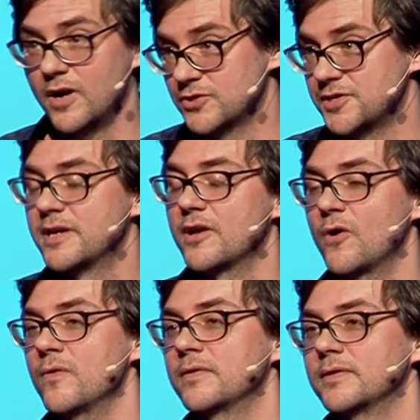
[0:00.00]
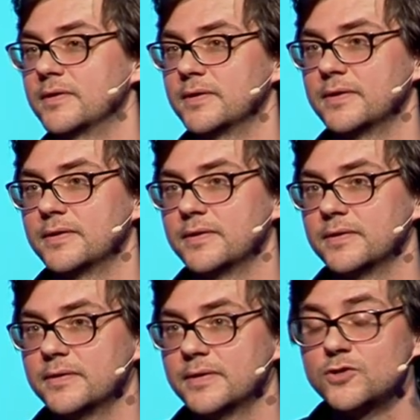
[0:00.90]
our C E O,
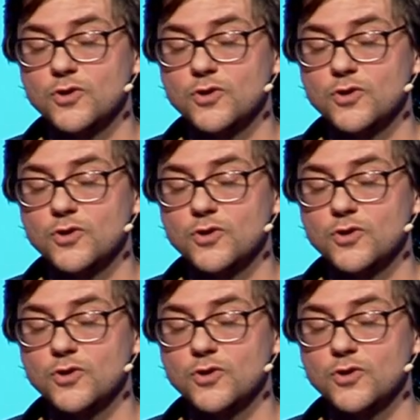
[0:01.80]
he's